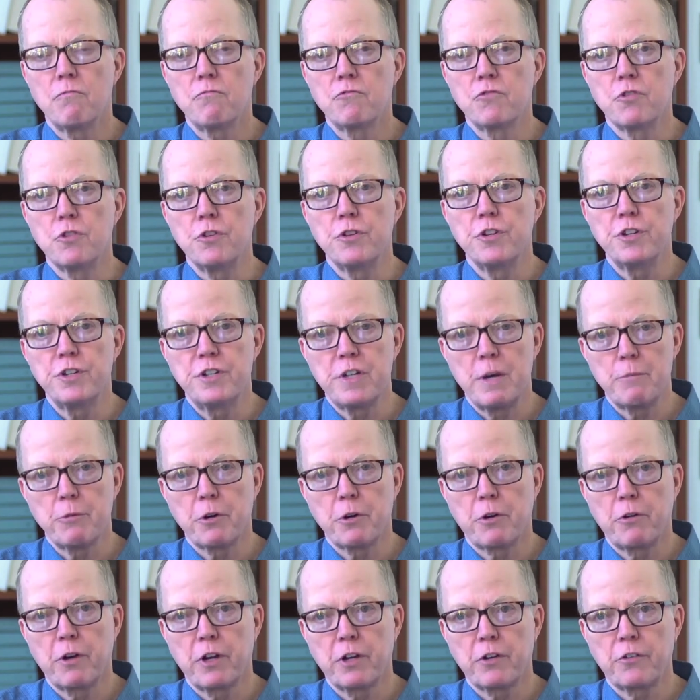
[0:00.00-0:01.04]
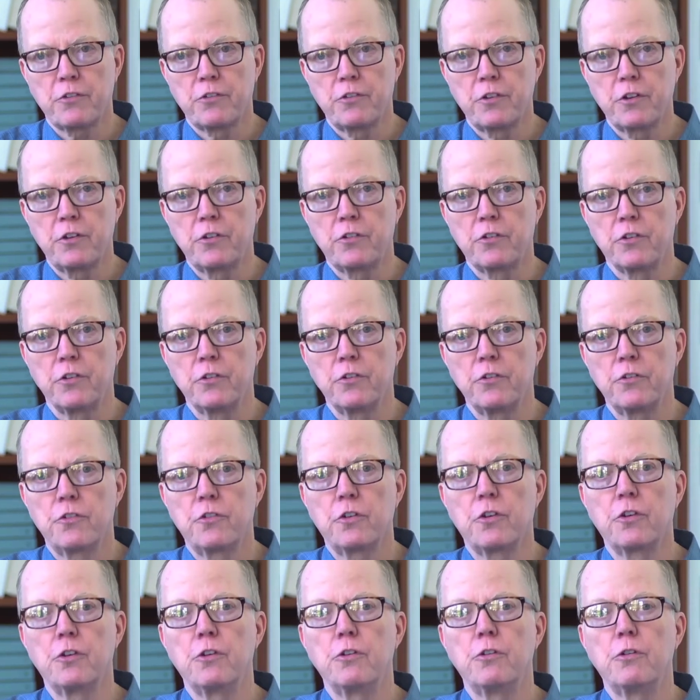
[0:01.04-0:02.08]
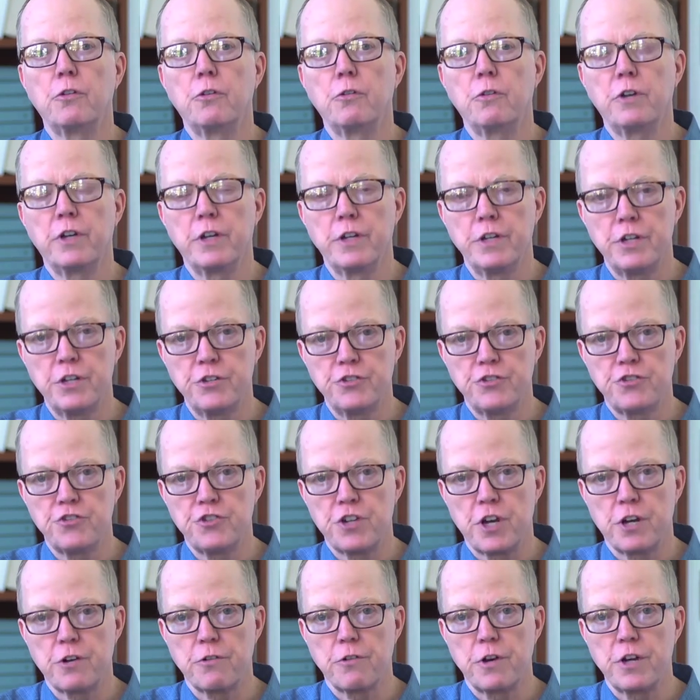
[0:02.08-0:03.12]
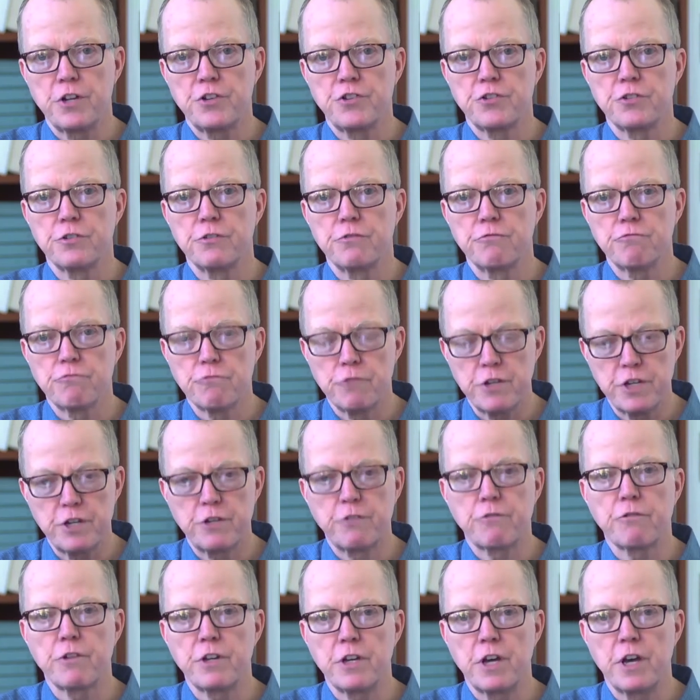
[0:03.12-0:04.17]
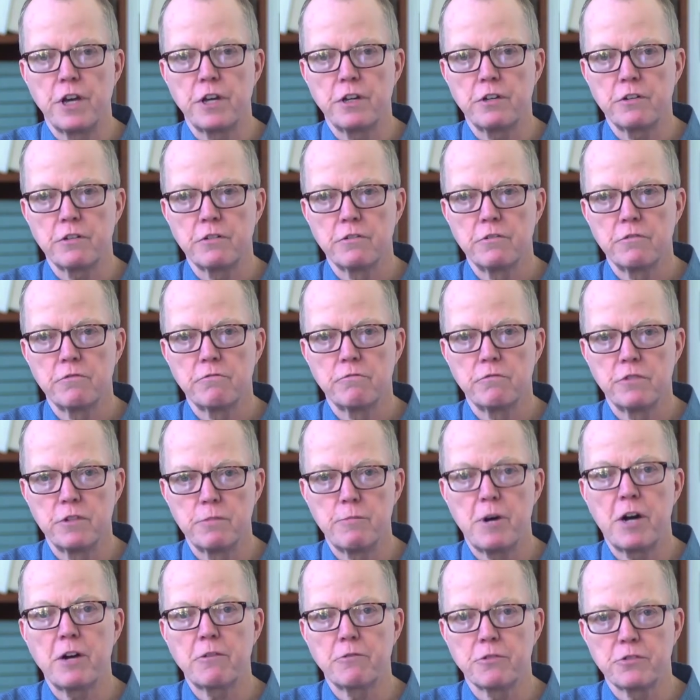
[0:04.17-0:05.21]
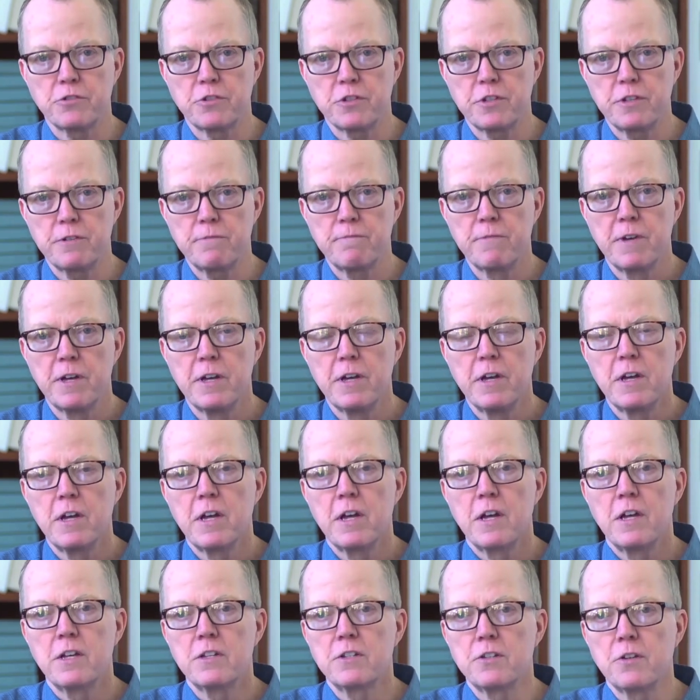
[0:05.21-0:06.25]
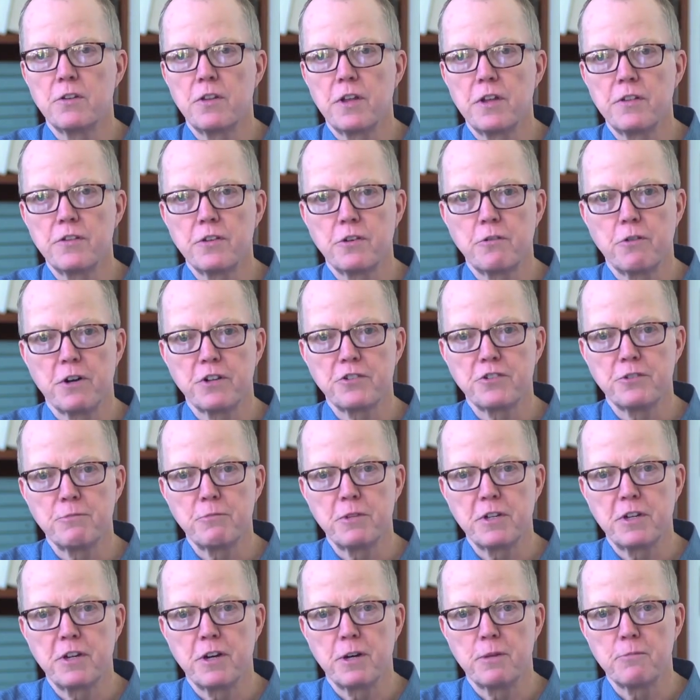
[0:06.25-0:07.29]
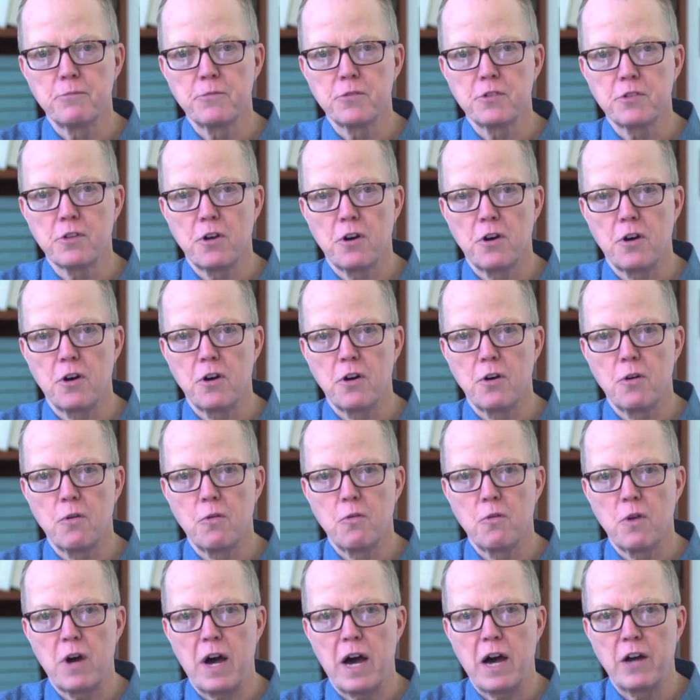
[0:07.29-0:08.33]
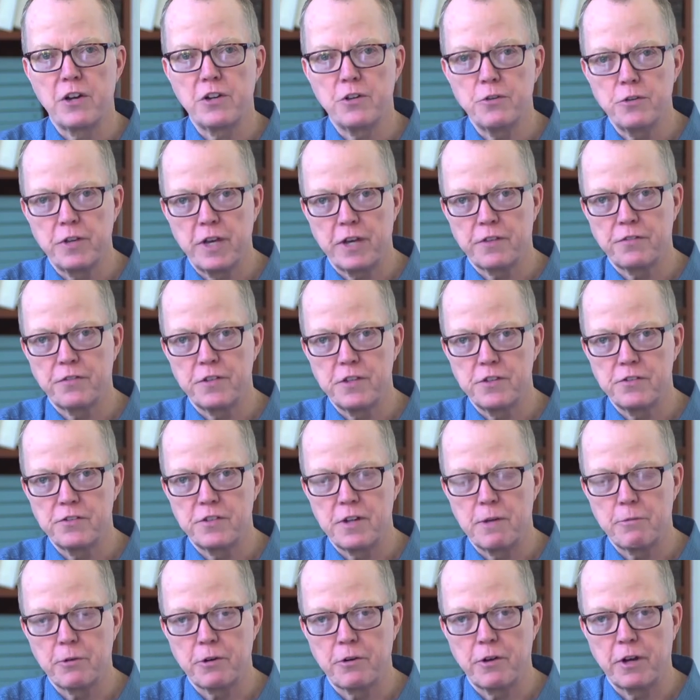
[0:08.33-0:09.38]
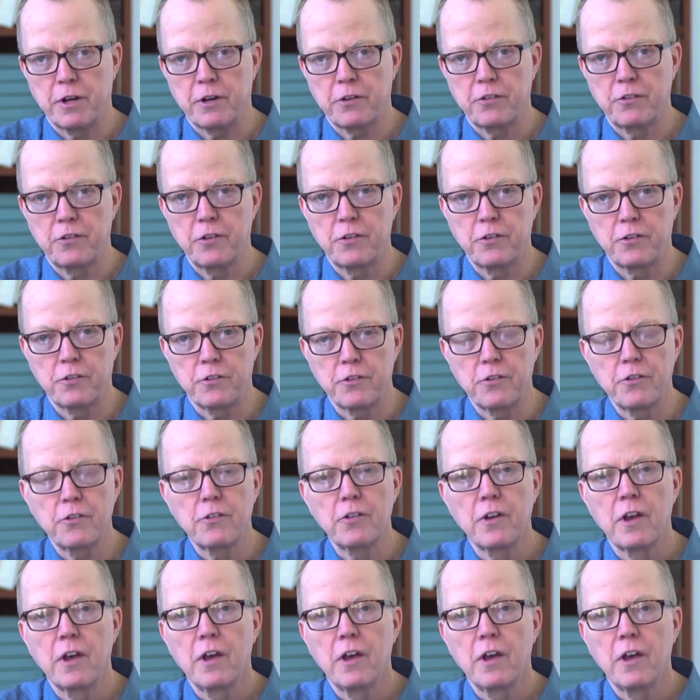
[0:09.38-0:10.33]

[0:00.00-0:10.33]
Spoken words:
you need democratic citizens who, in each generation, recreate democracy. So then the question becomes, how do you get these democratic citizens?